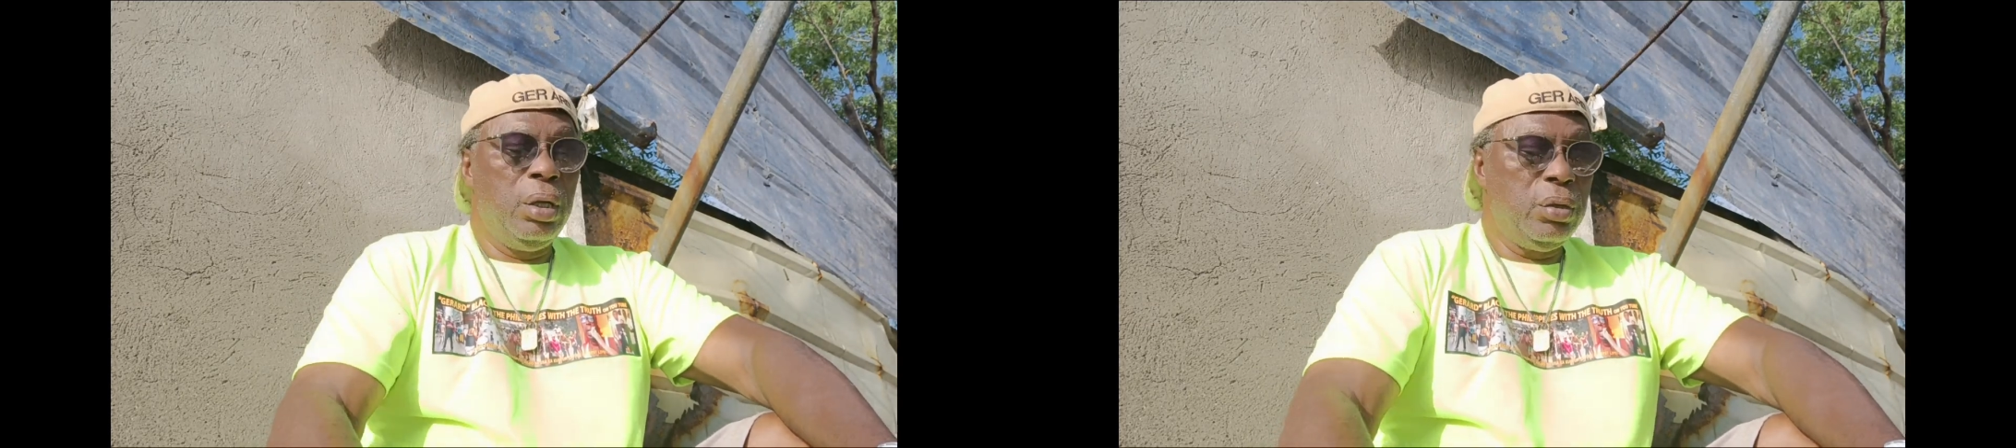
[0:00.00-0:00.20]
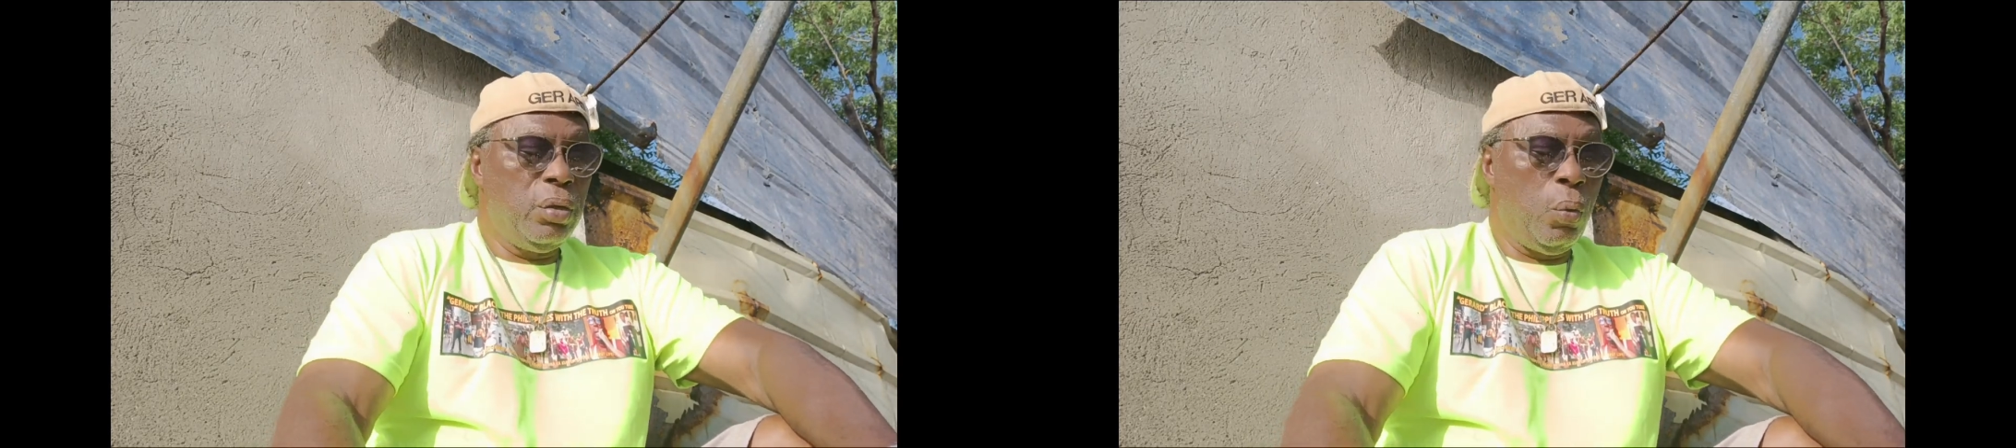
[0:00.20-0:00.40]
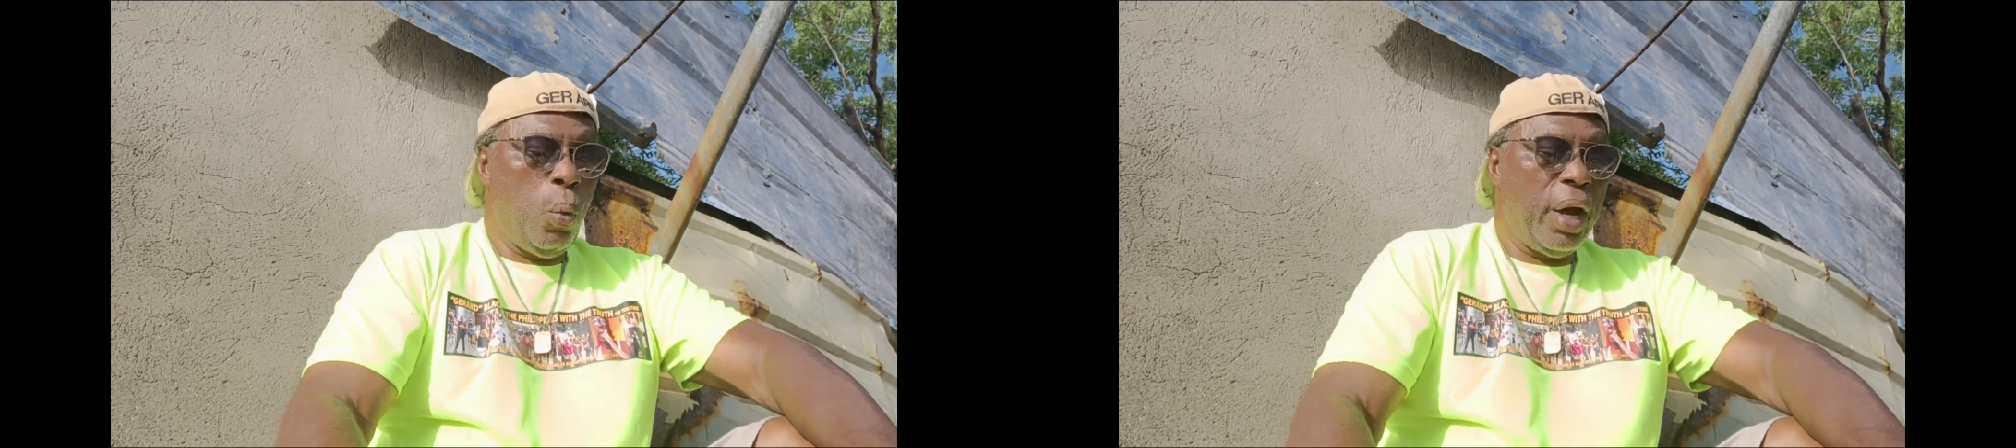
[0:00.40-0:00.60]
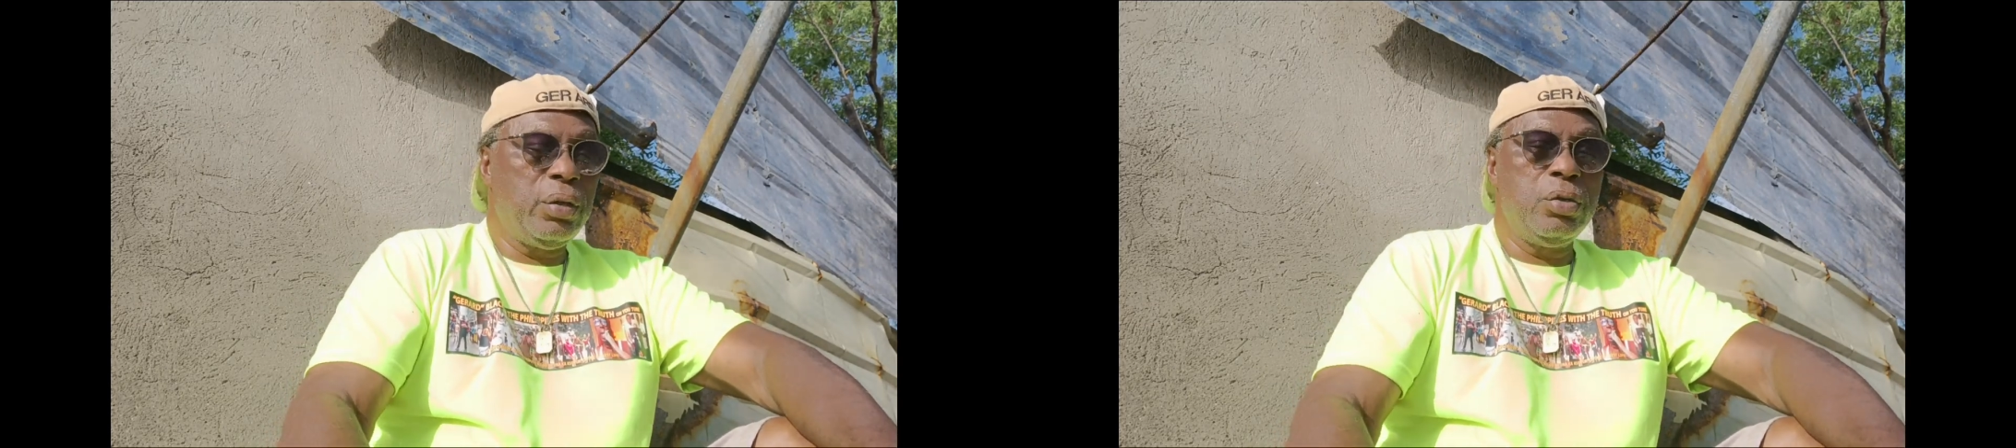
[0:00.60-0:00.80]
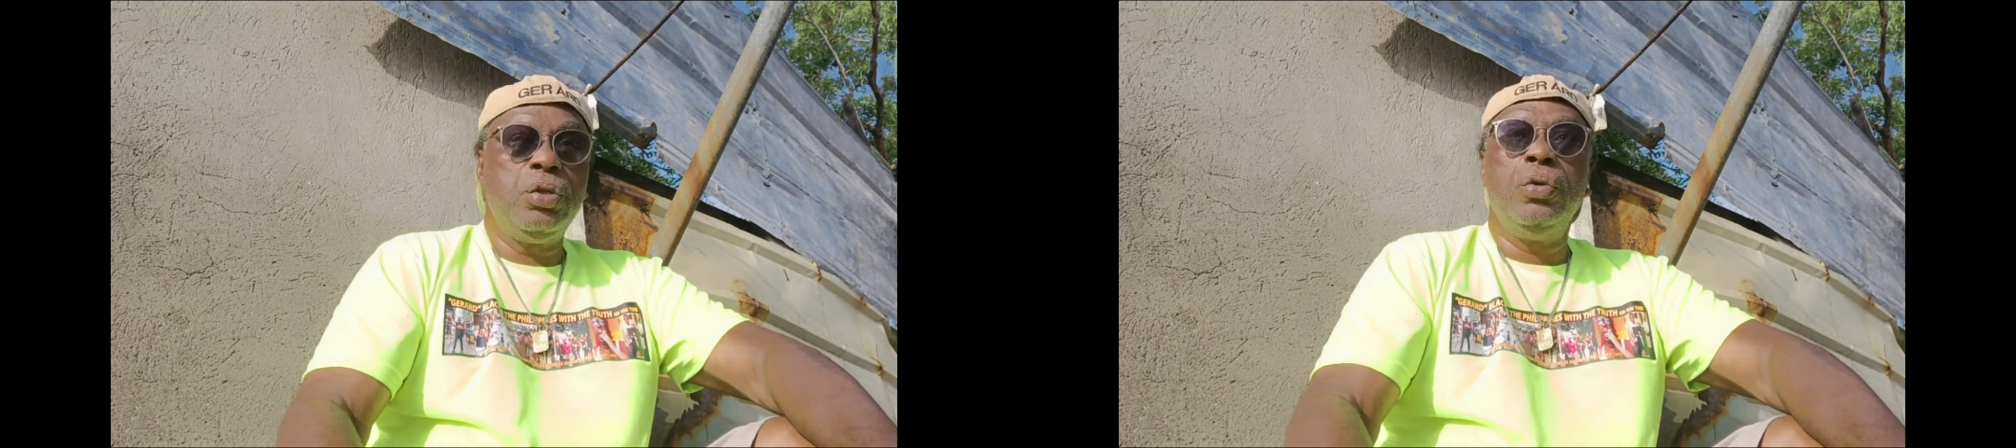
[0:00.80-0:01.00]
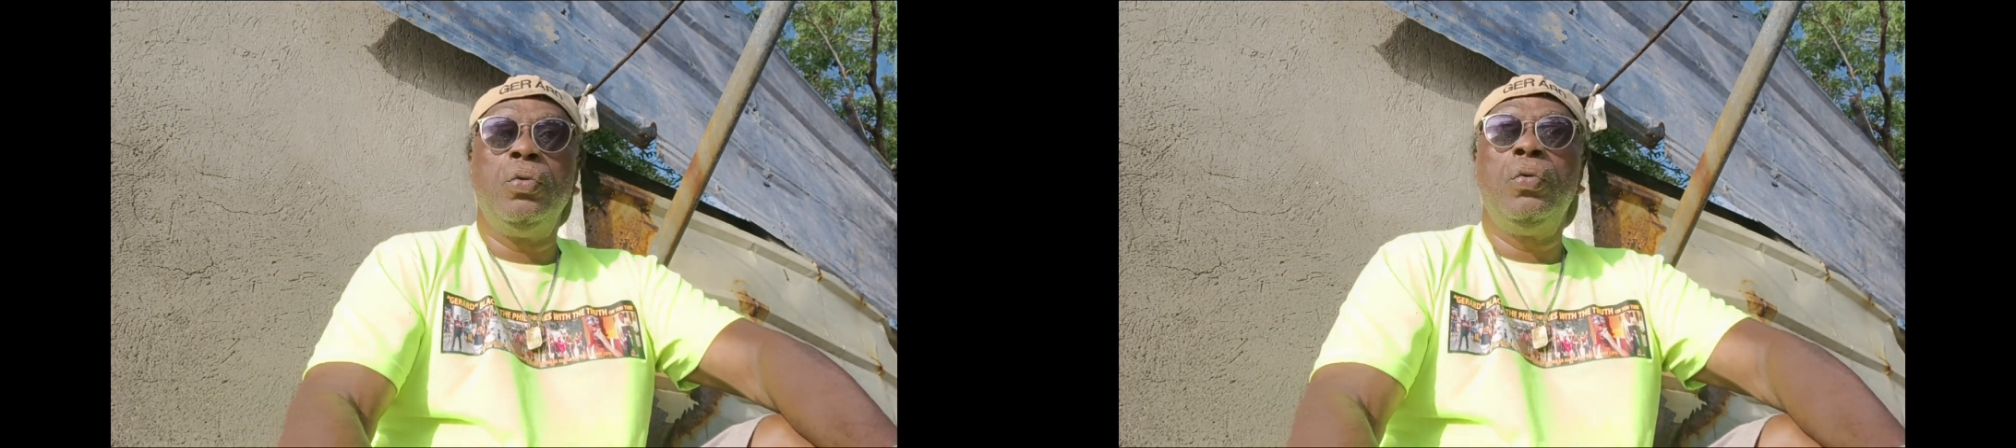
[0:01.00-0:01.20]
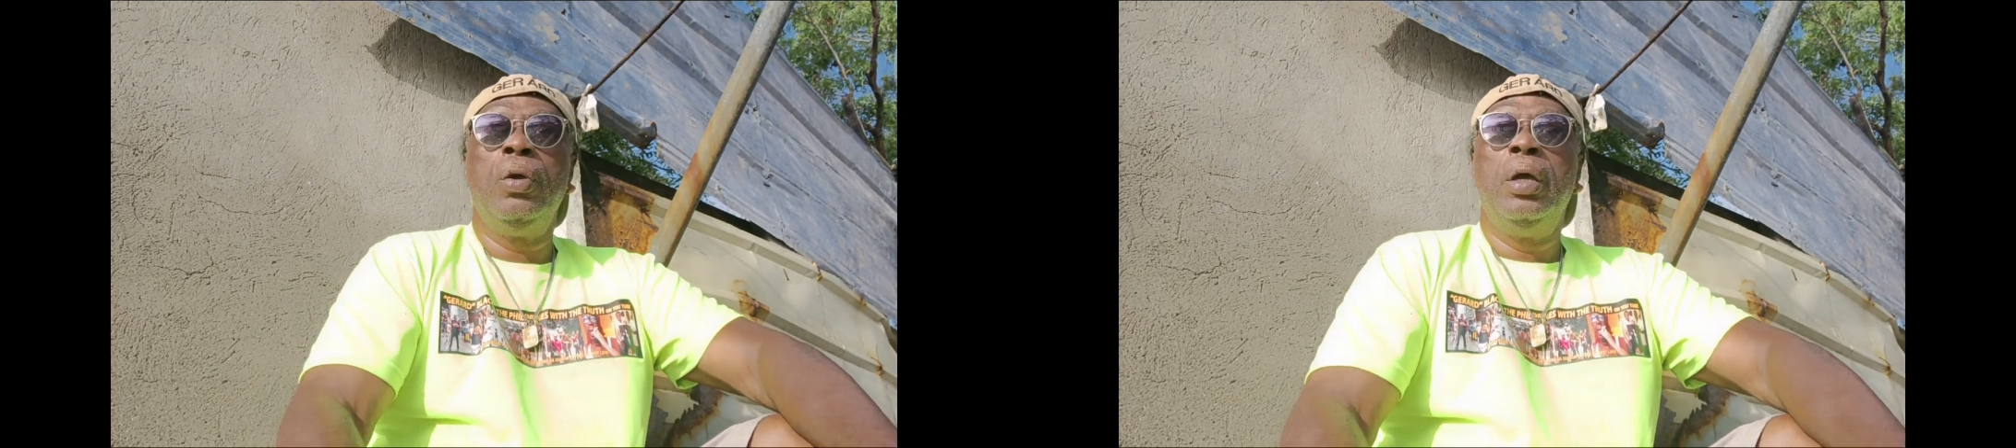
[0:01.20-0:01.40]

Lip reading: why don't you